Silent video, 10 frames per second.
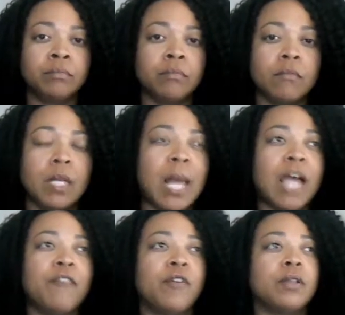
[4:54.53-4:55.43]

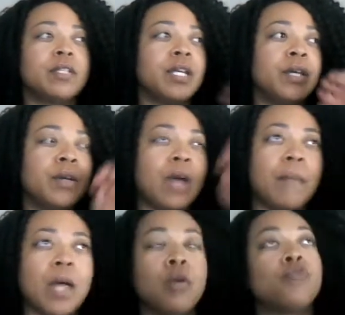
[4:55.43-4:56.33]
Like, for to hear, I'm
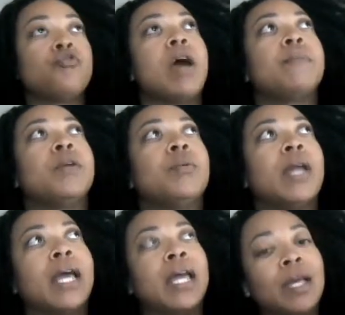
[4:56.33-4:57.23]
not gonna drop no
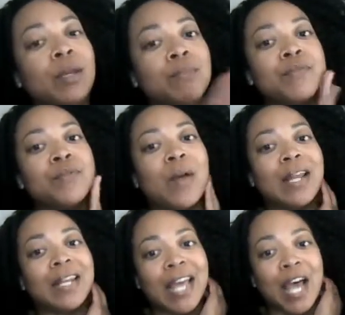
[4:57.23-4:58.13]
names
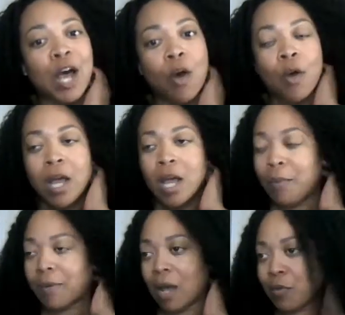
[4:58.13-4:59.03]
right now,
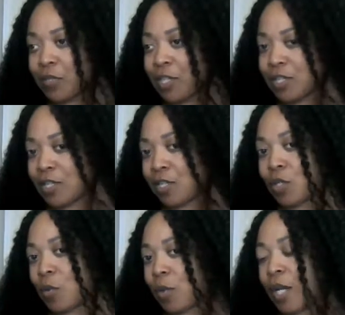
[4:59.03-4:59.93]
but I was listening
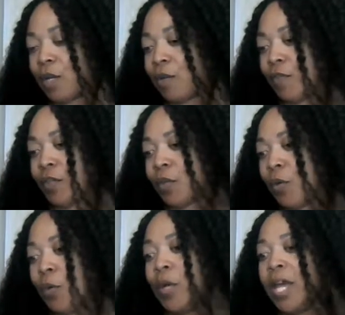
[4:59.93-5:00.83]
to an
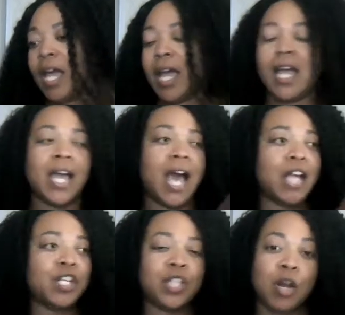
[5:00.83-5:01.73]
interview and
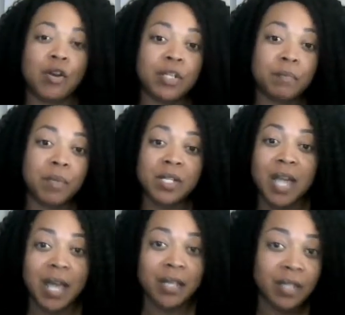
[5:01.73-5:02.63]
I just heard some bitch
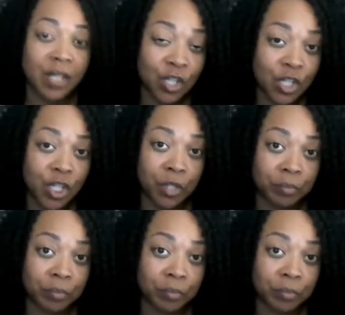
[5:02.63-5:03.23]
ass nigga shit.